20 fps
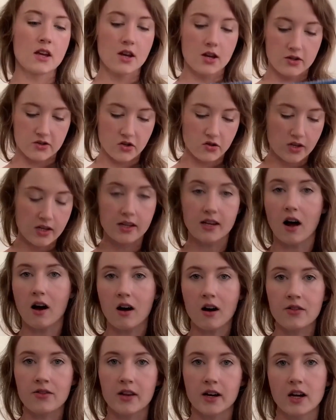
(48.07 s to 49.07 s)
So the
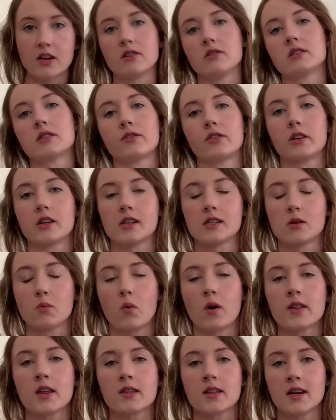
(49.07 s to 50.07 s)
yarn that I used for it is the
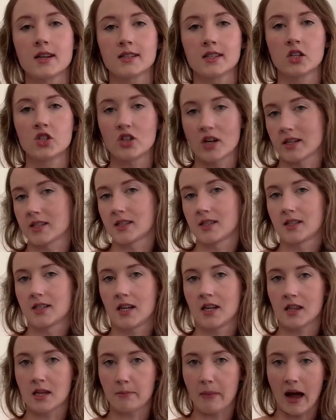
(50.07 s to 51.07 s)
one that they suggest
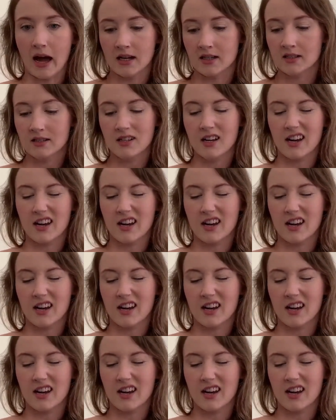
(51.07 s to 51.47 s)
in the pattern,